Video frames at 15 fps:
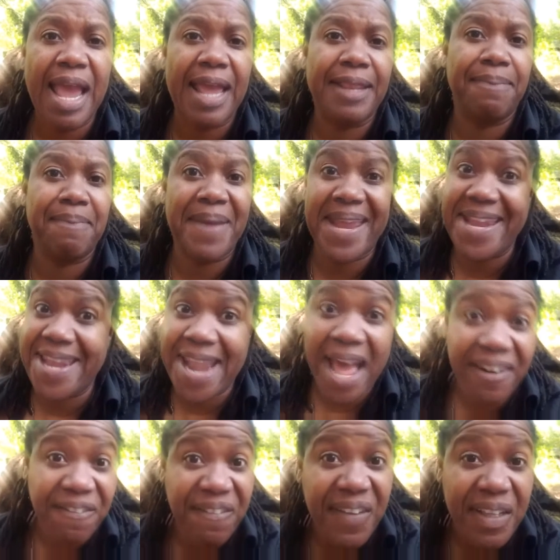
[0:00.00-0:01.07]
and may
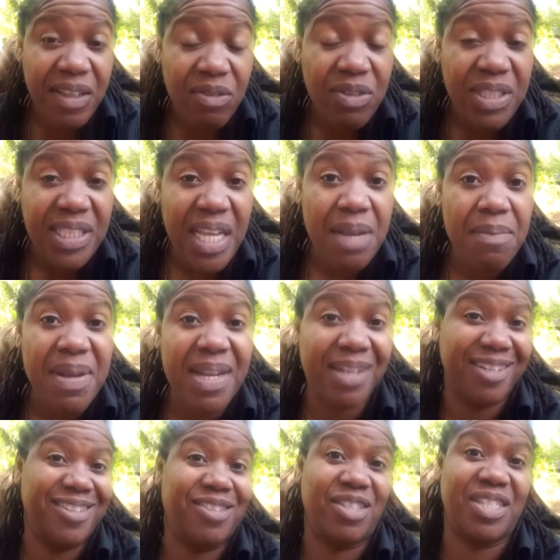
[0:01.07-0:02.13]
not feel the resentment
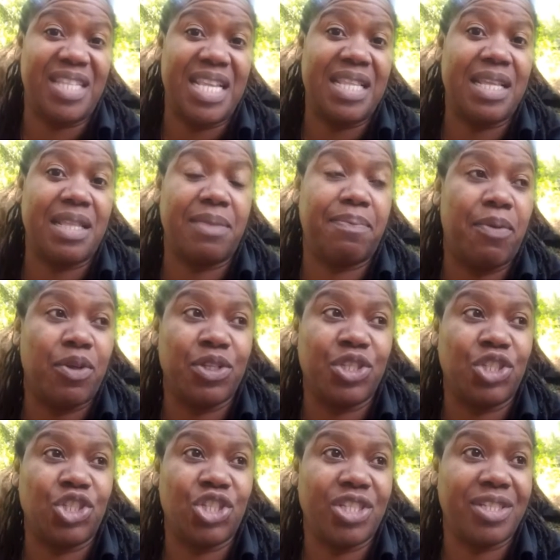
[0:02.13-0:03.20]
and just think that the
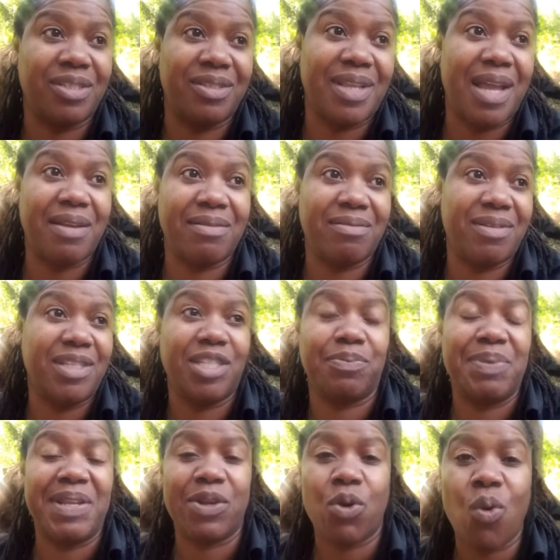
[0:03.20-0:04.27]
person is just not is
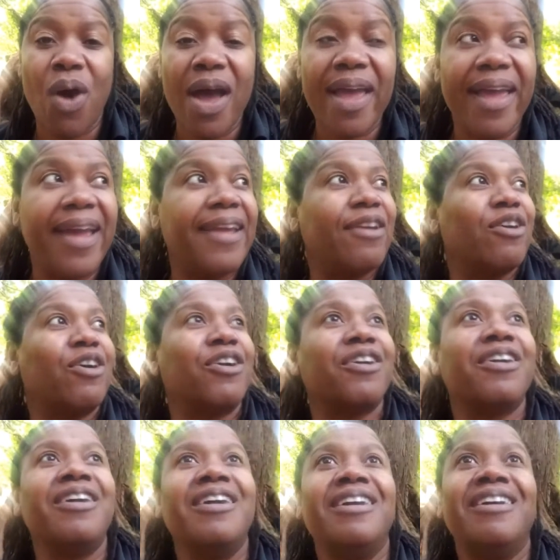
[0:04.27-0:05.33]
being quiet
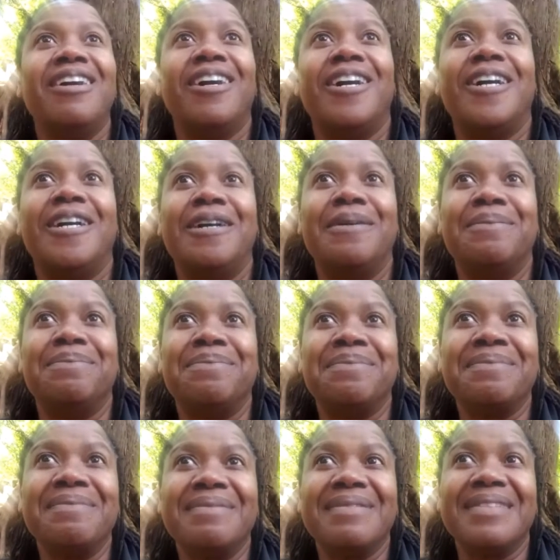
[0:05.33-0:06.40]
or um
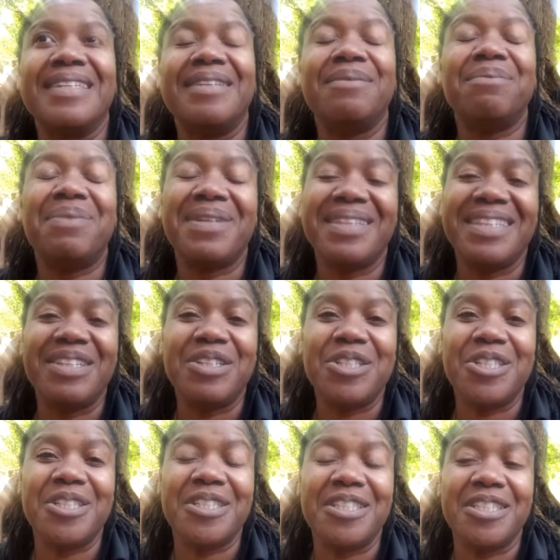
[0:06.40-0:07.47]
but
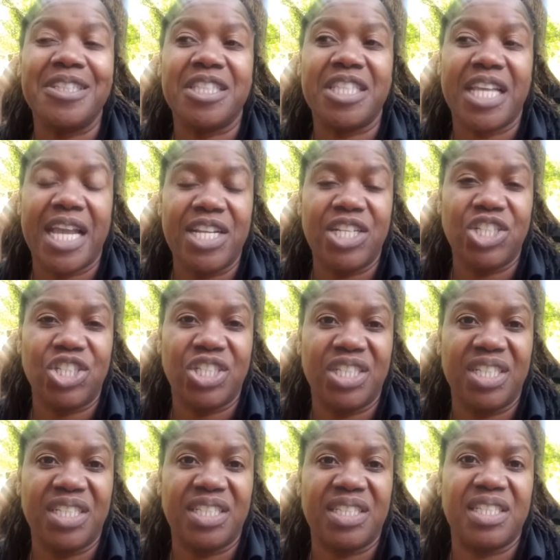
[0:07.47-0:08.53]
the
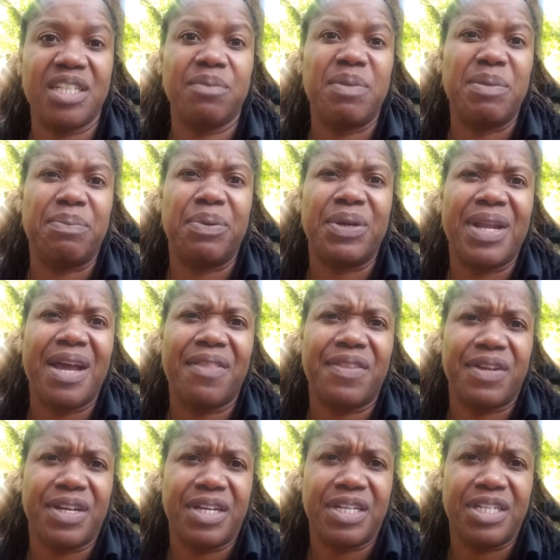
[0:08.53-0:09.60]
energy is still being put out
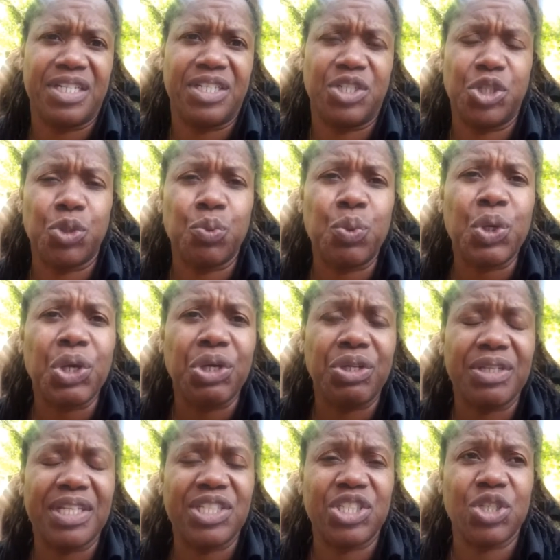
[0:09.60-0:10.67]
there to the
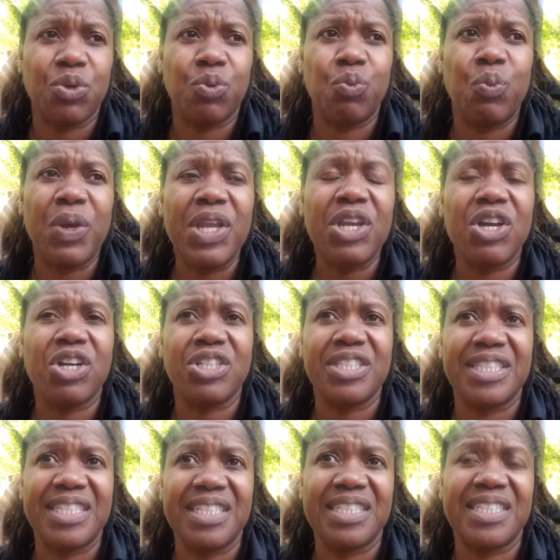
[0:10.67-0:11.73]
world. And so we are
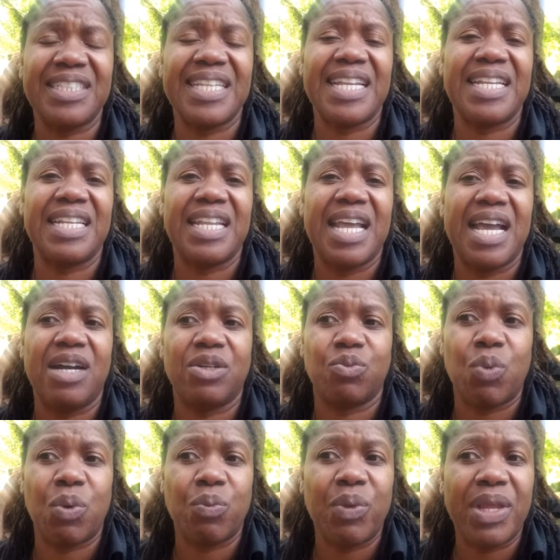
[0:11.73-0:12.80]
still sending out,
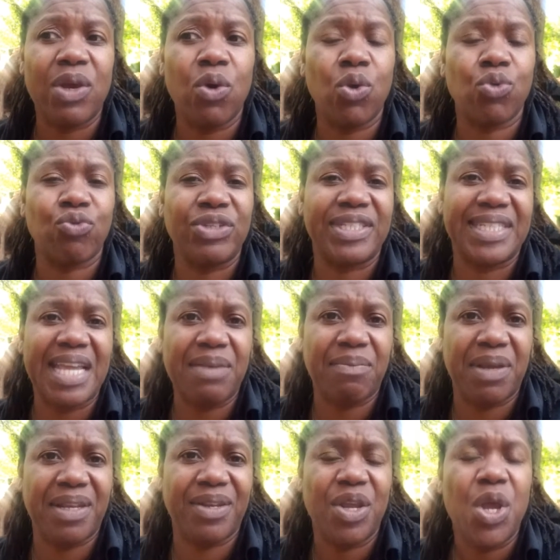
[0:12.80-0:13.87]
when we hold
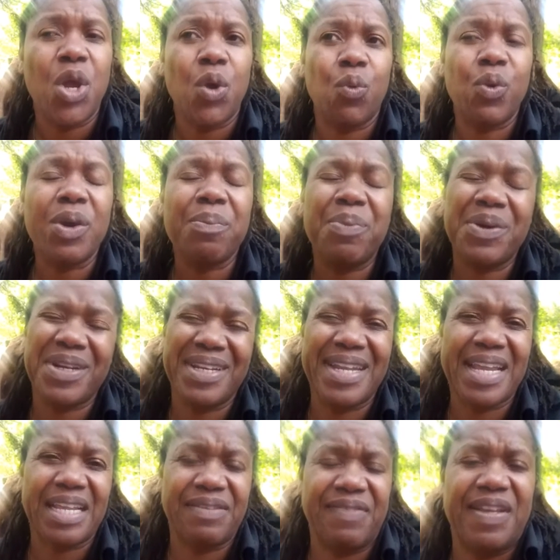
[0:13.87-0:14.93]
resentment, we're putting
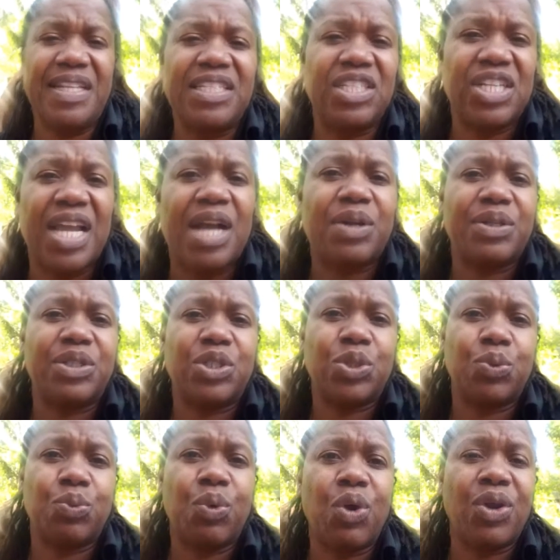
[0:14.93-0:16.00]
negative energy out into
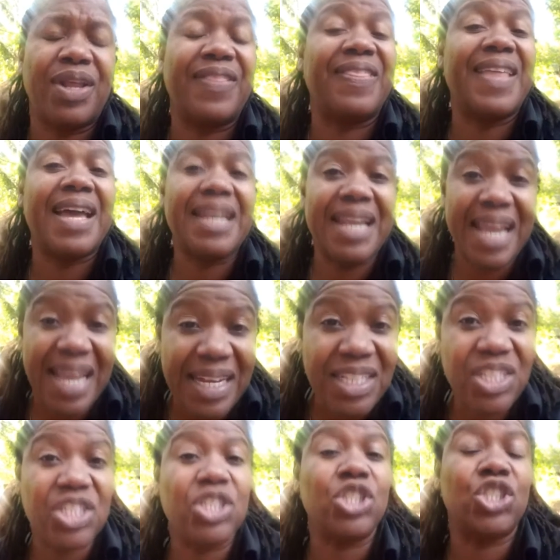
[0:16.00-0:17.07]
the world, and that
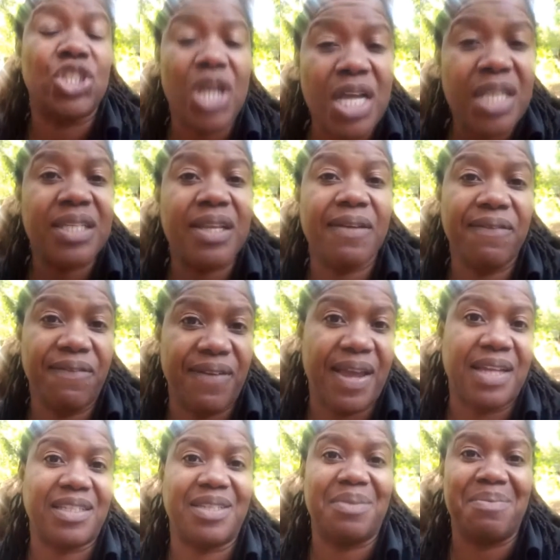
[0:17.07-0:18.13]
energy does
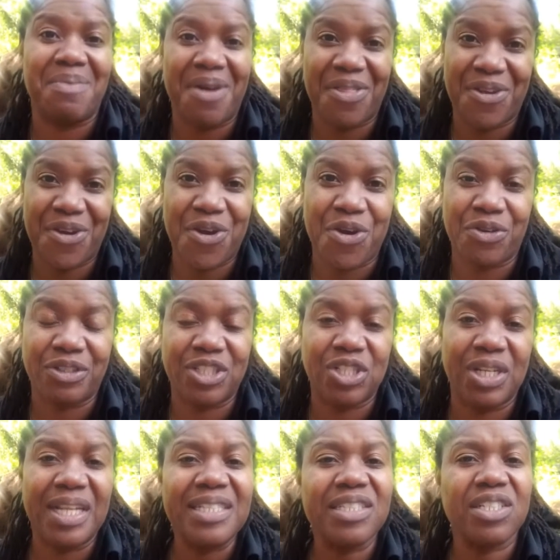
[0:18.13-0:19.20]
affect Mother Earth.
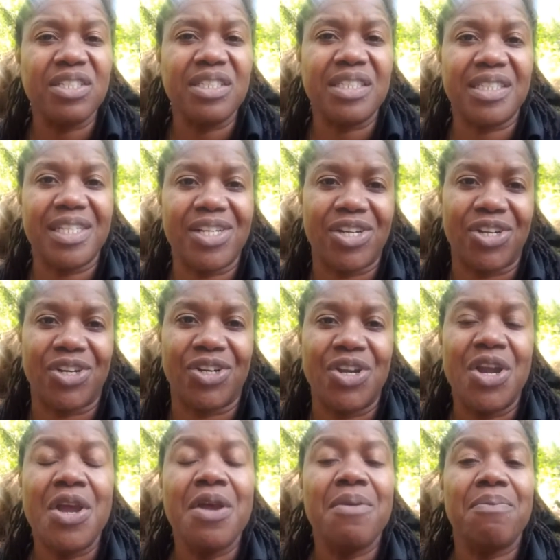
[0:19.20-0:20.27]
So let's consider
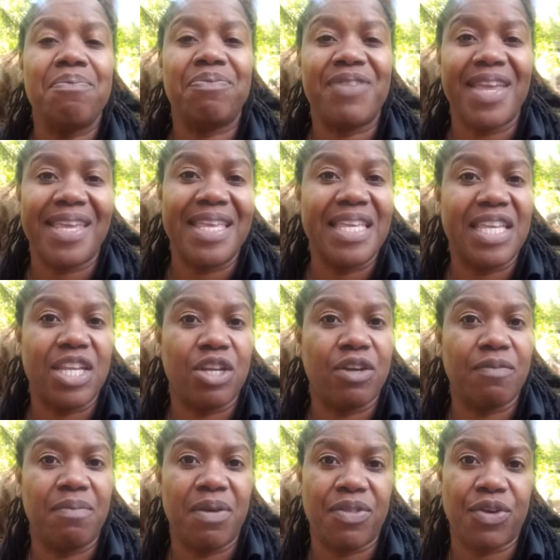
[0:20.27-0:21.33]
taking
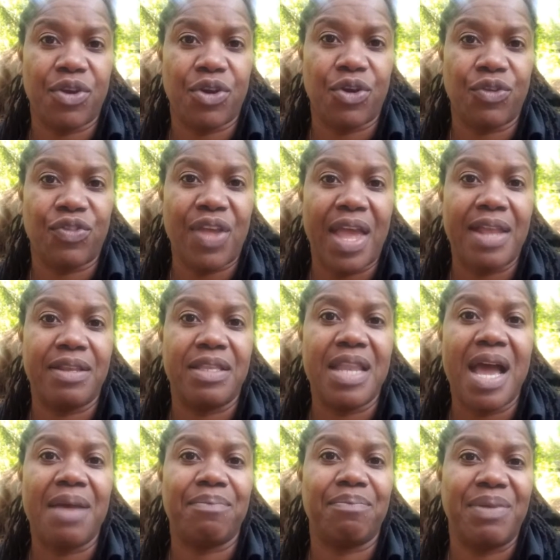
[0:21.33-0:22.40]
care of Mother Earth and
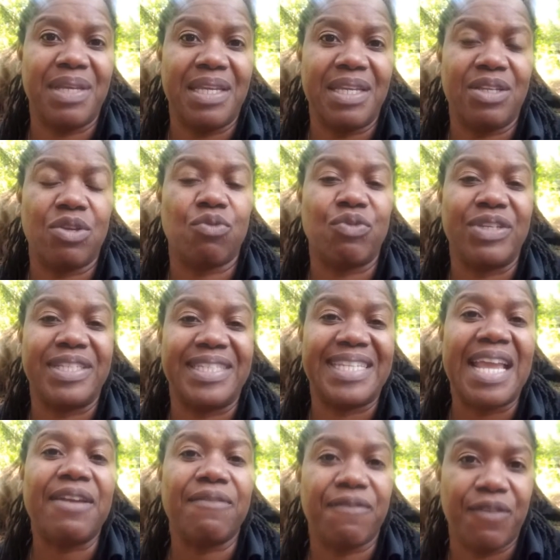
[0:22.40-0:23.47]
not being
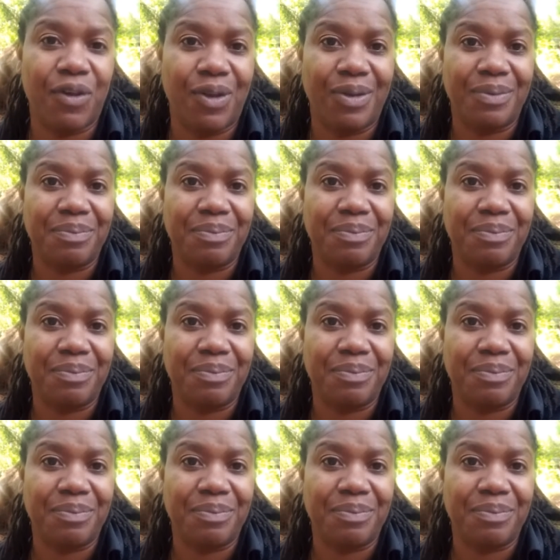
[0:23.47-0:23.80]
resentful.